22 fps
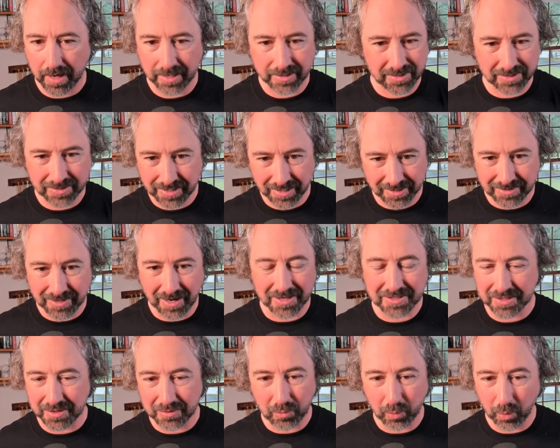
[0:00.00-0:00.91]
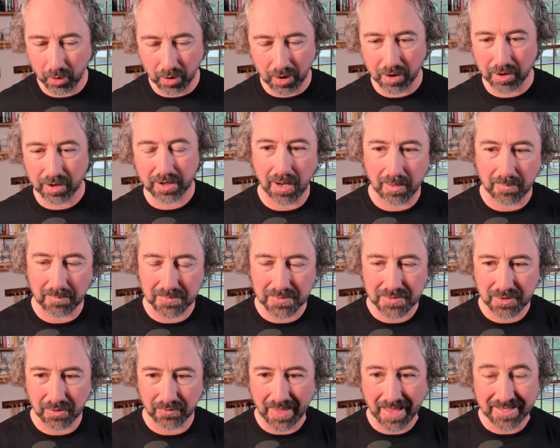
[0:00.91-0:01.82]
It just it doesn't work. Um,
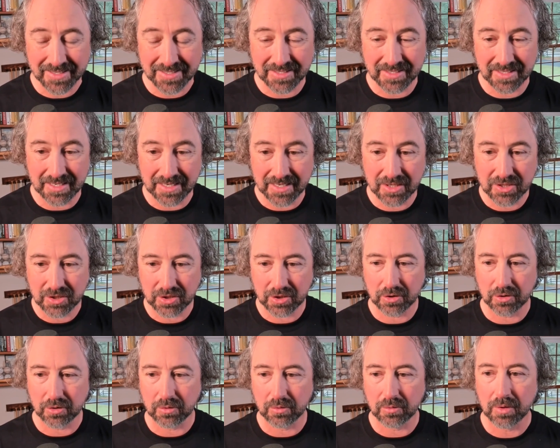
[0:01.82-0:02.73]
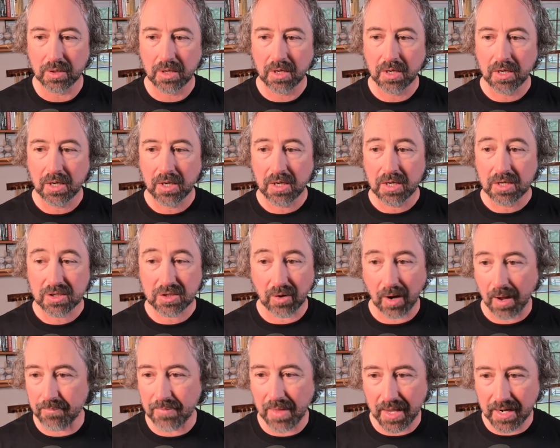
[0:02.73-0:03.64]
so that's the issue so
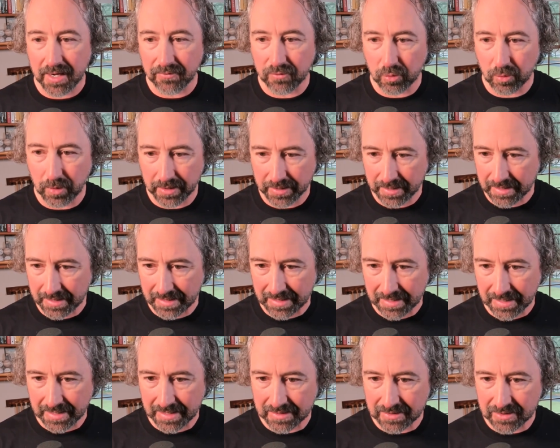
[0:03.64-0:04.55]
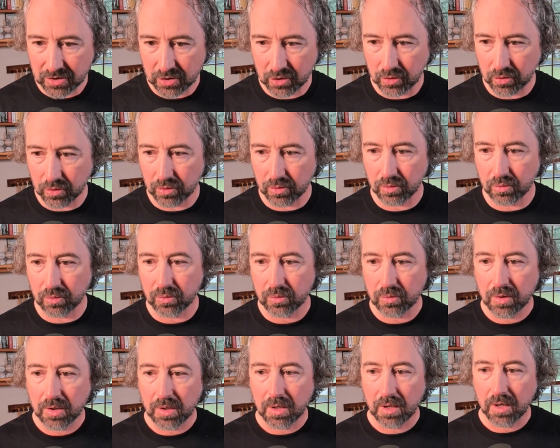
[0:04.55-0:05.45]
I'm not even really going to get into
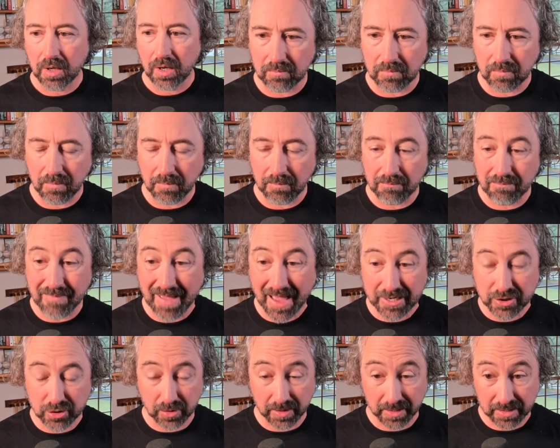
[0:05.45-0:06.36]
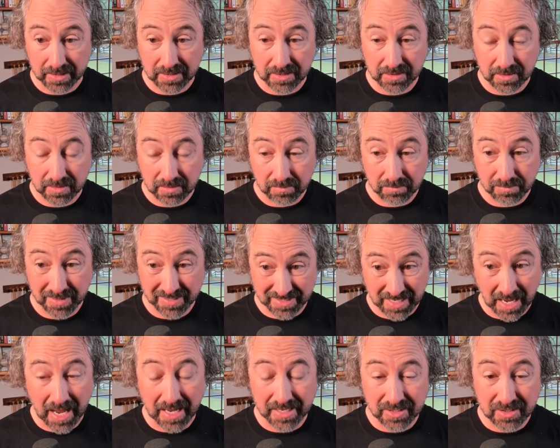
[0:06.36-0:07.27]
metrics
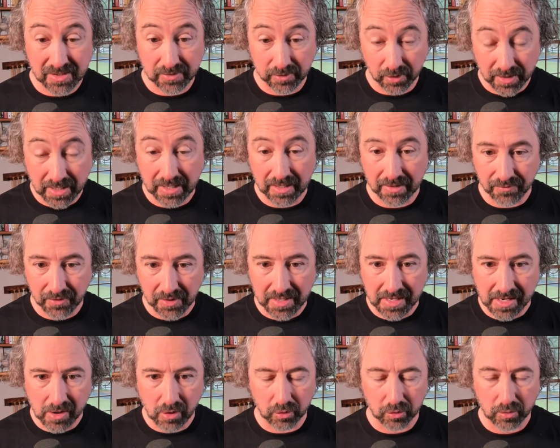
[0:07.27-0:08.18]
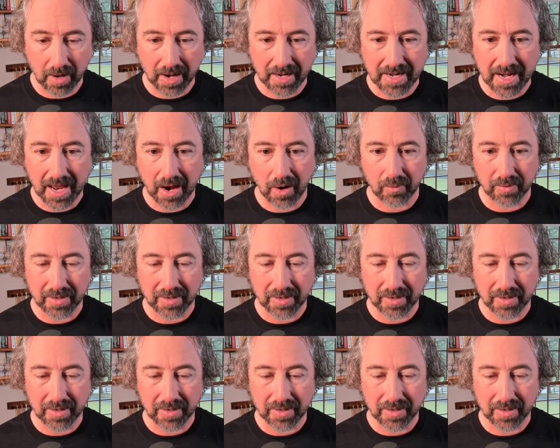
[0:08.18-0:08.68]
besides looking at the yield right now.